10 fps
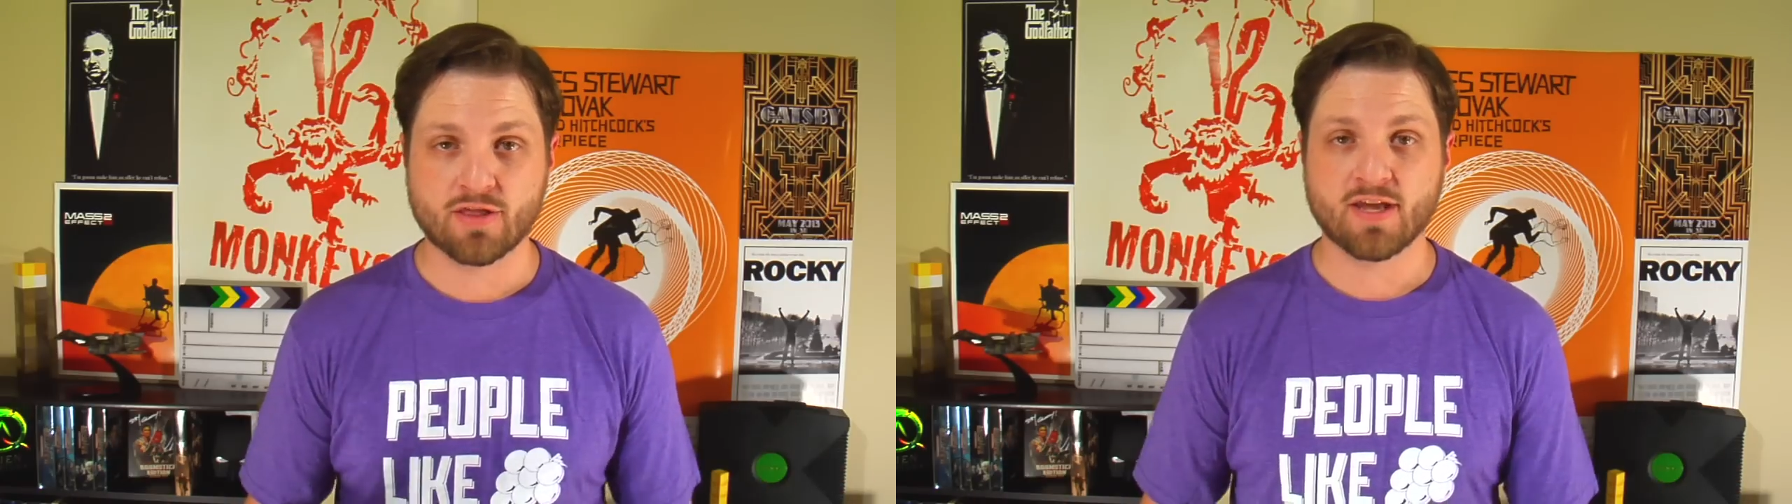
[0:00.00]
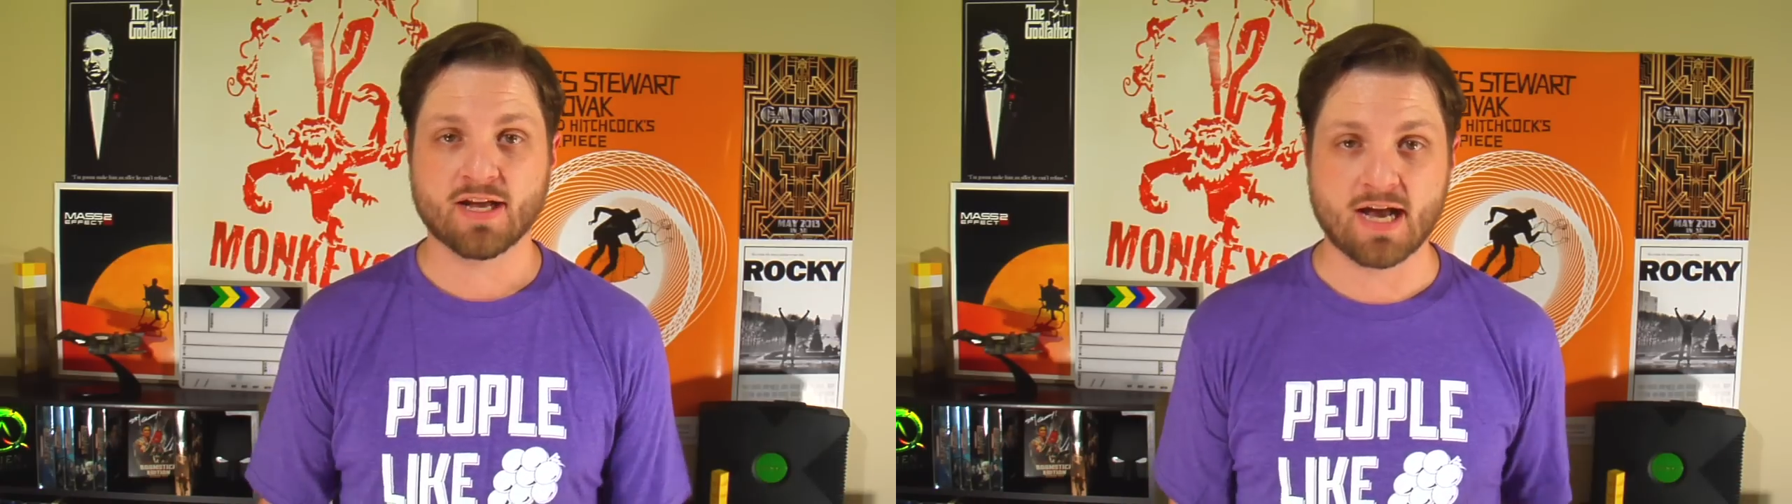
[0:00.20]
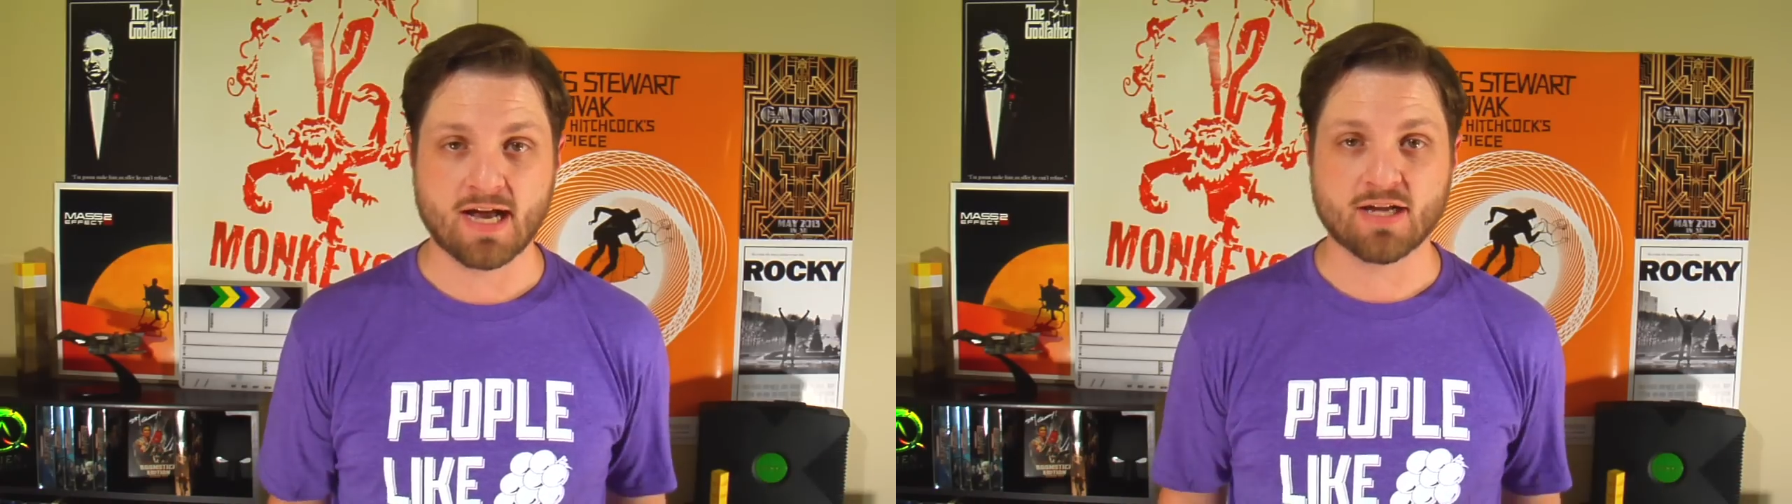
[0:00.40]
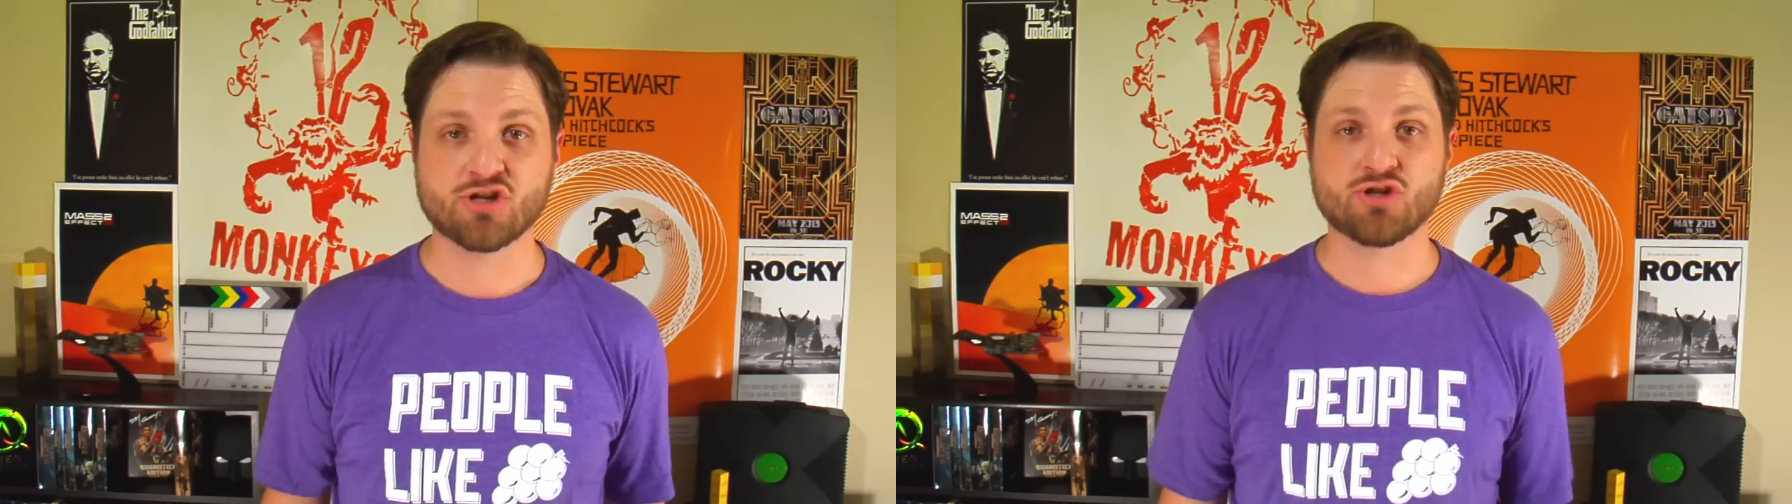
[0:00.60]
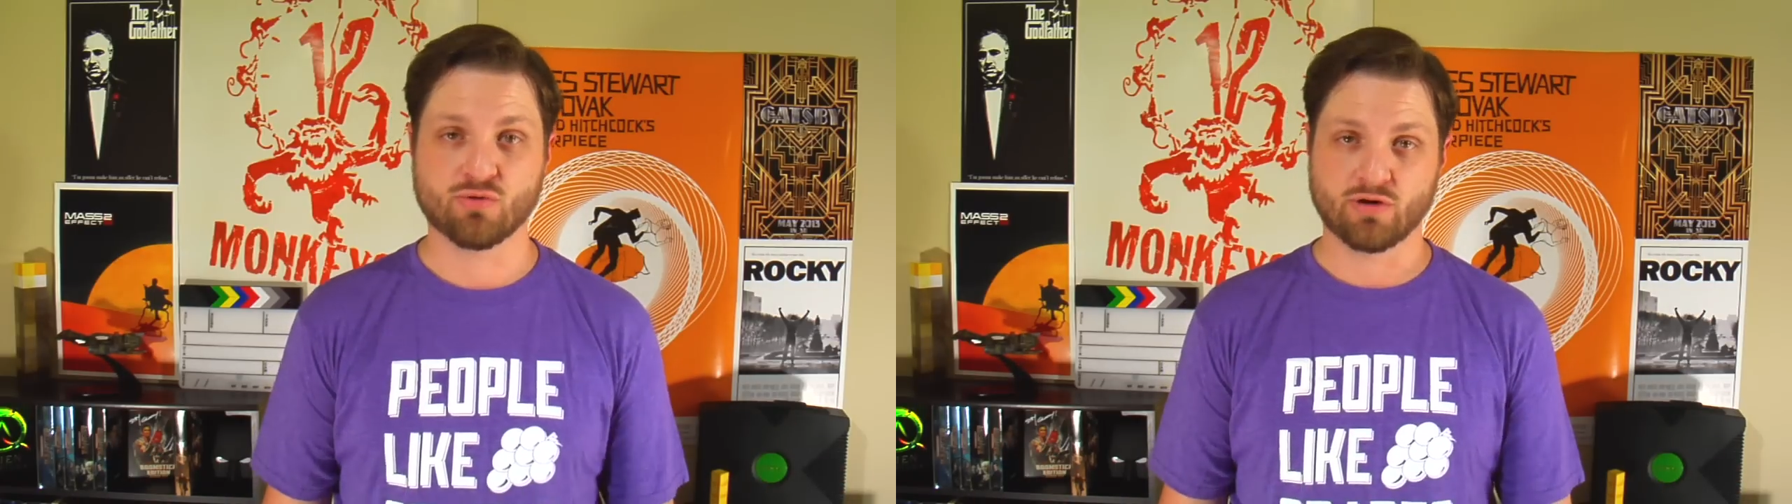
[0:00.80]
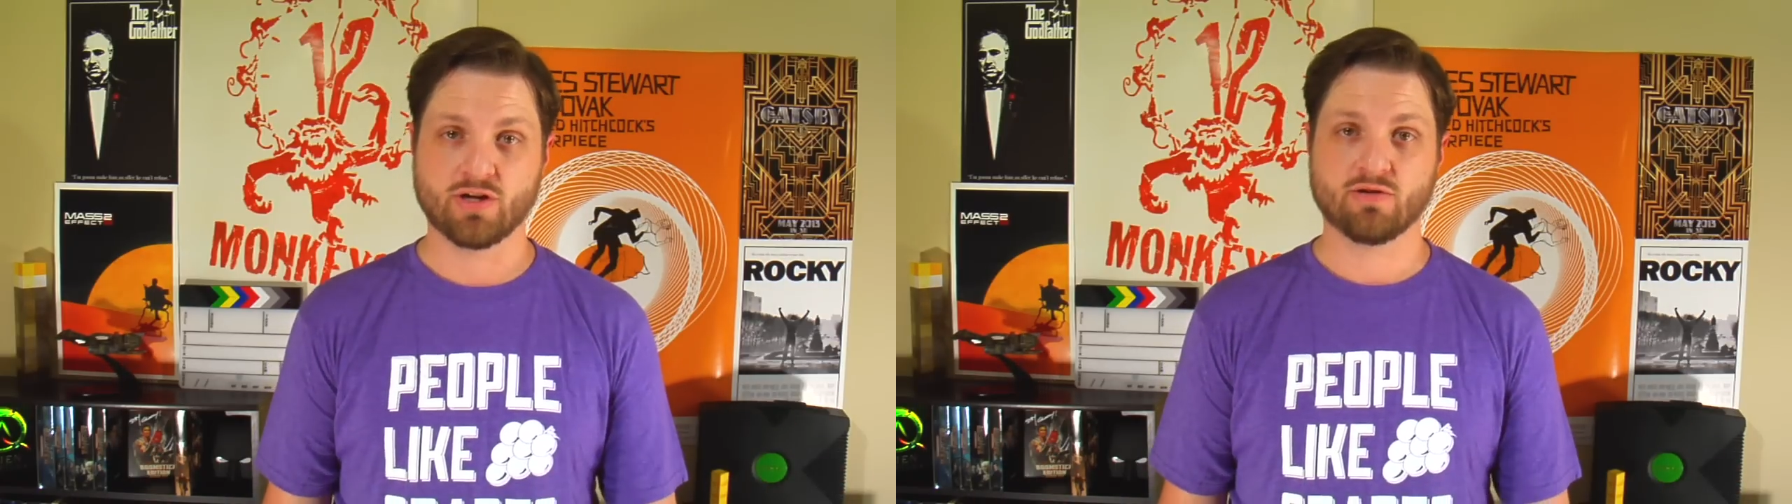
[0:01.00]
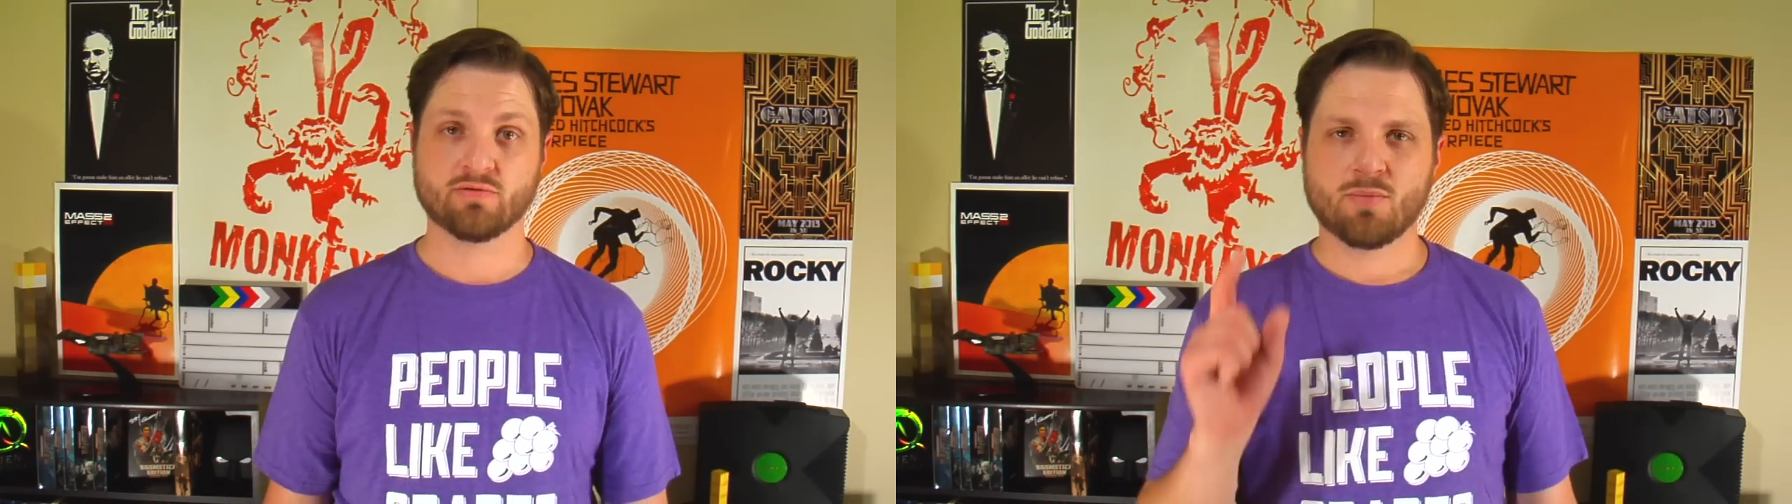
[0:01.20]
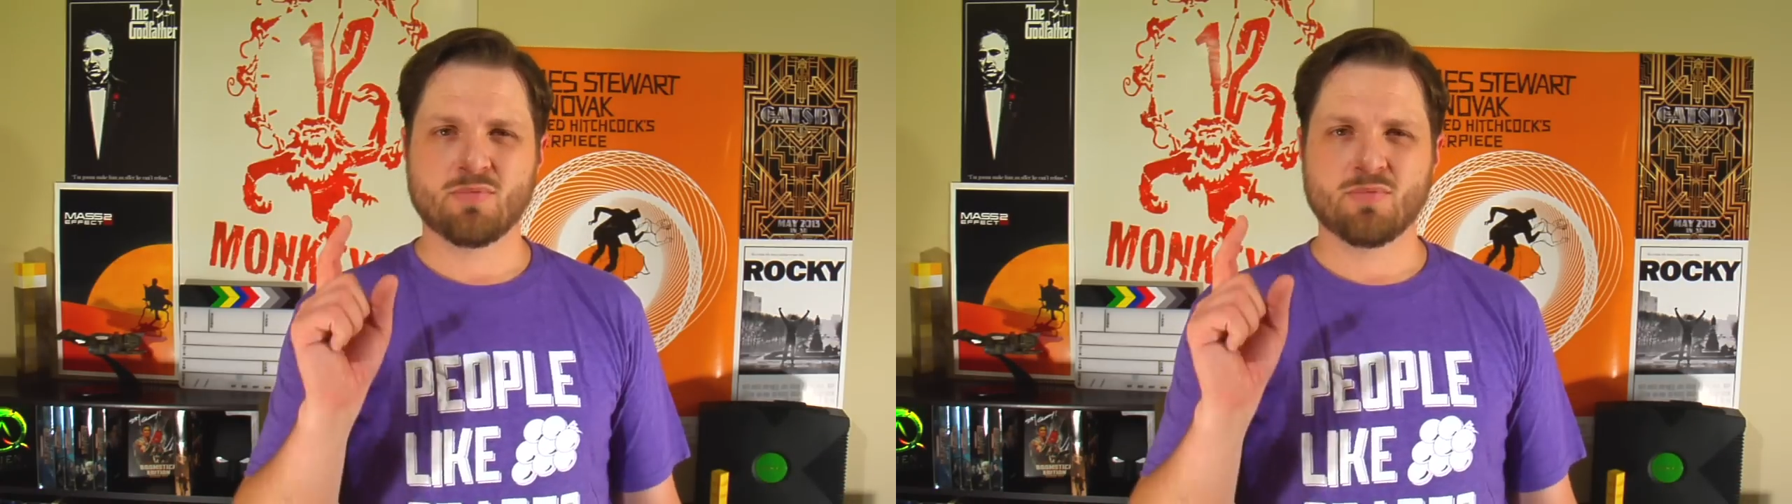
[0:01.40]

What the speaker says: thing, I assure you.